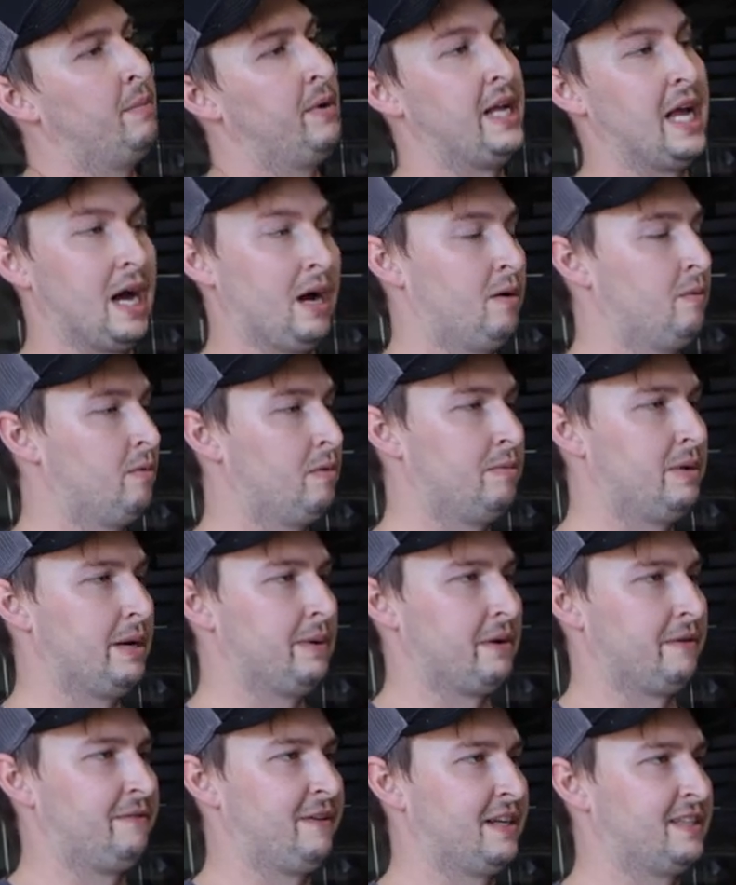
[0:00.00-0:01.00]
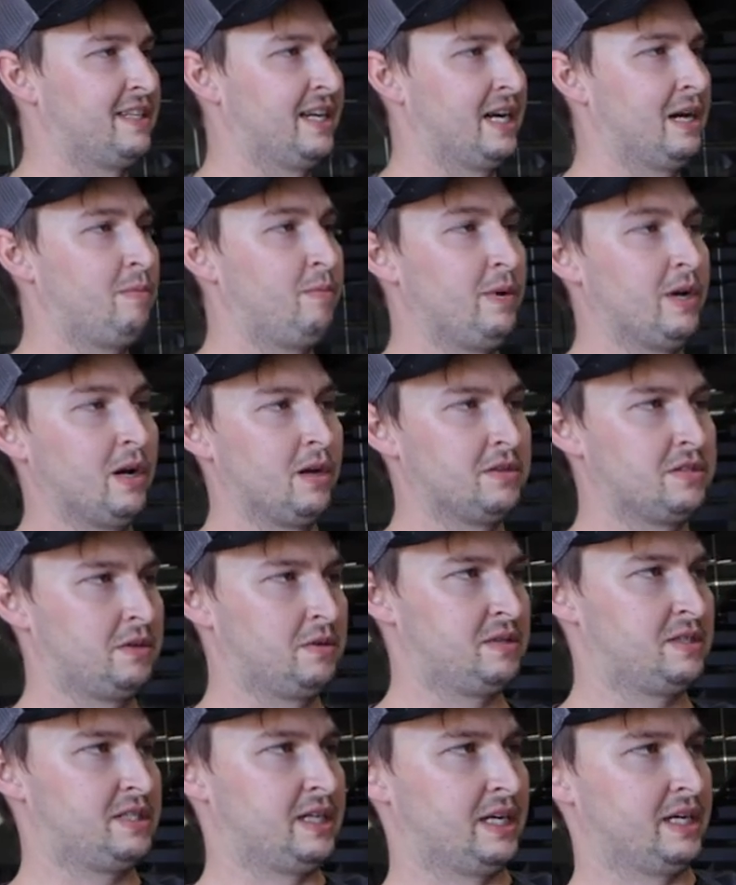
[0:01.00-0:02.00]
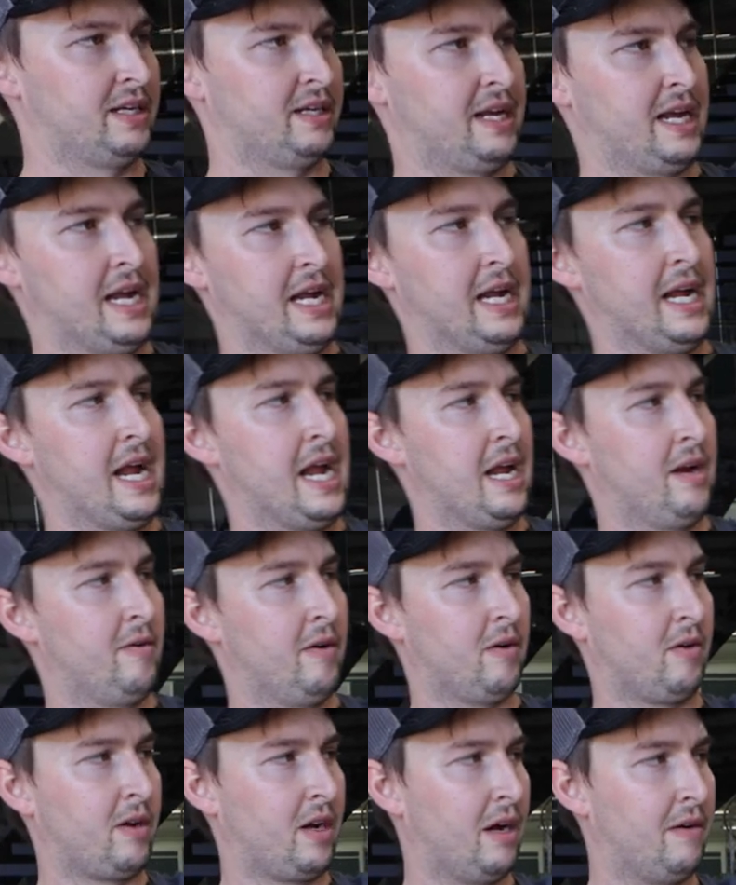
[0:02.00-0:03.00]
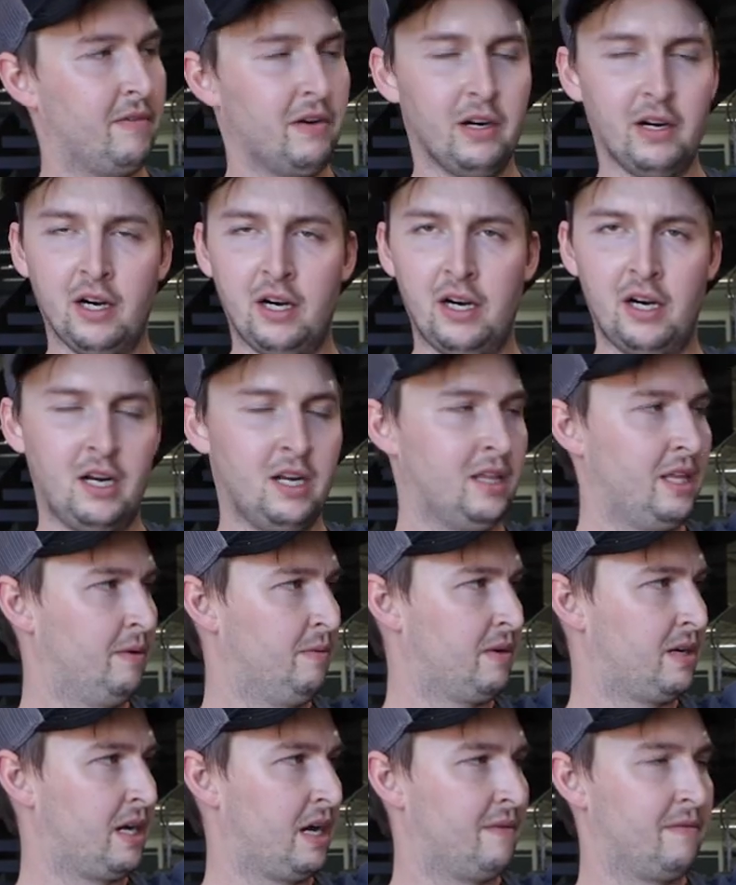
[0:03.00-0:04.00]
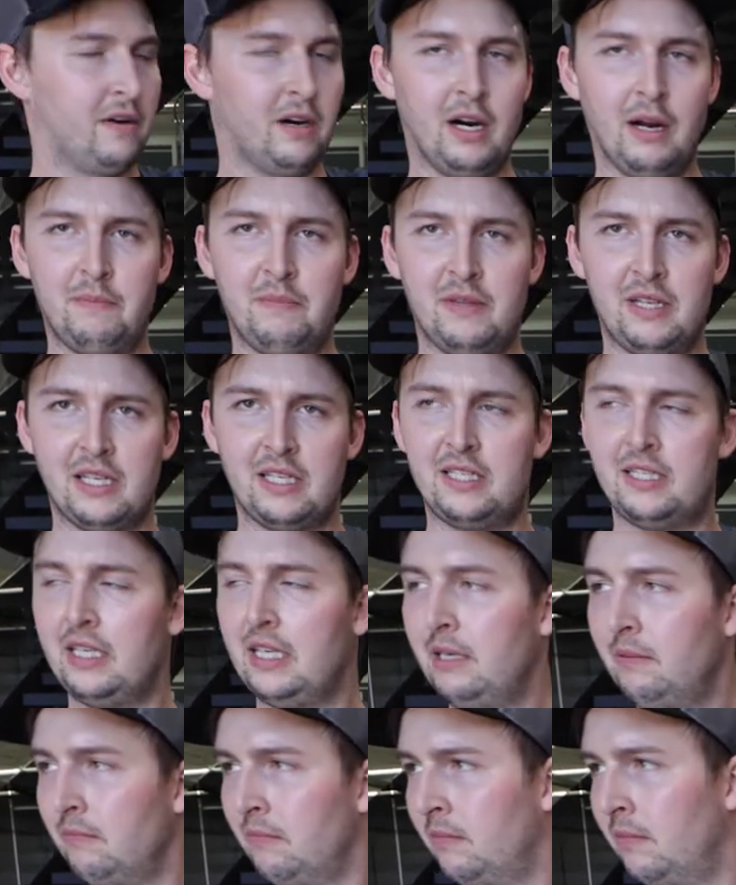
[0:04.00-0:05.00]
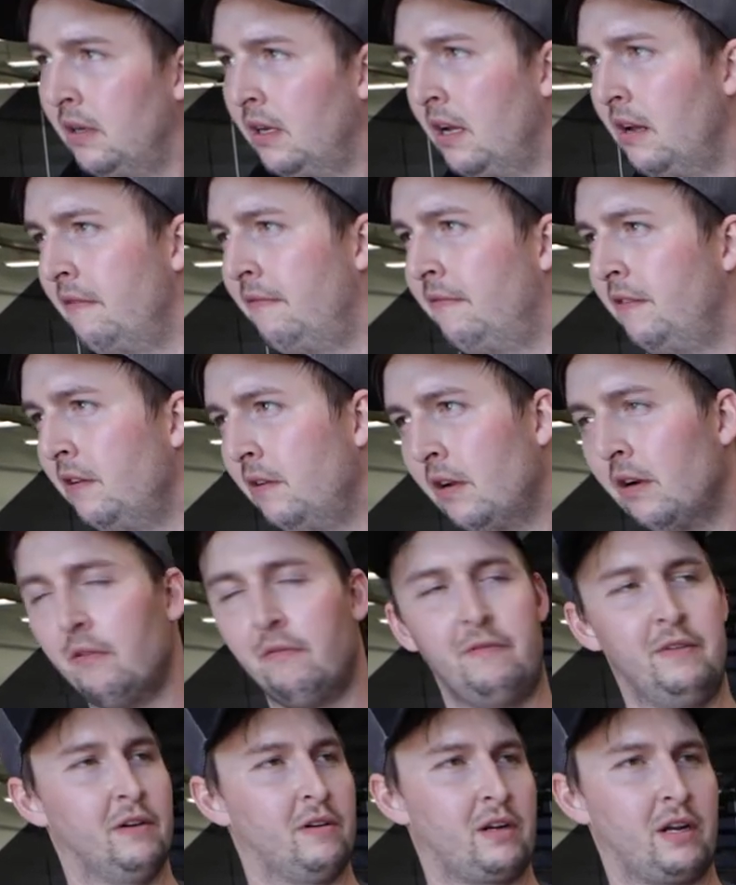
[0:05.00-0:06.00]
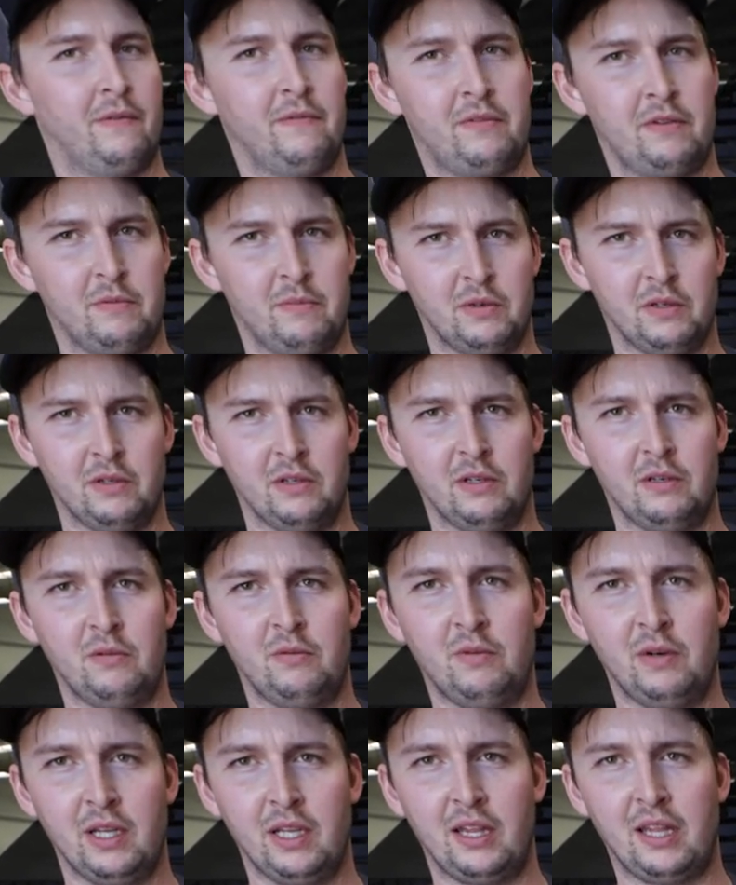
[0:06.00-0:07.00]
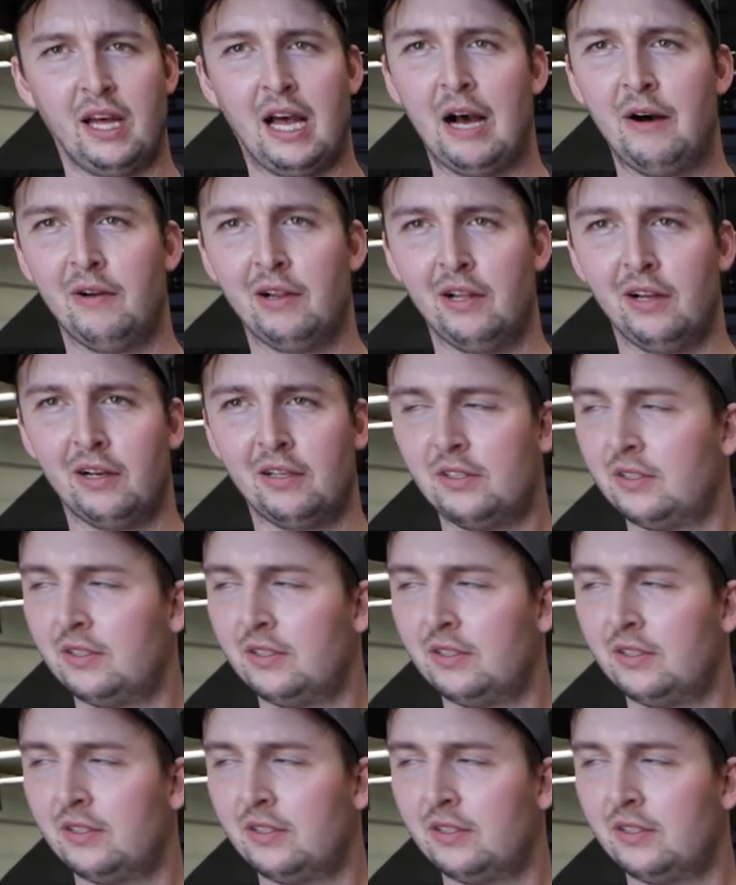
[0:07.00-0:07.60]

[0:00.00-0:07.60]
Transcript: But yeah, we'll be able to fix that up. We also sell a handrail cover that would cover up this seam if you don't feel comfortable with how it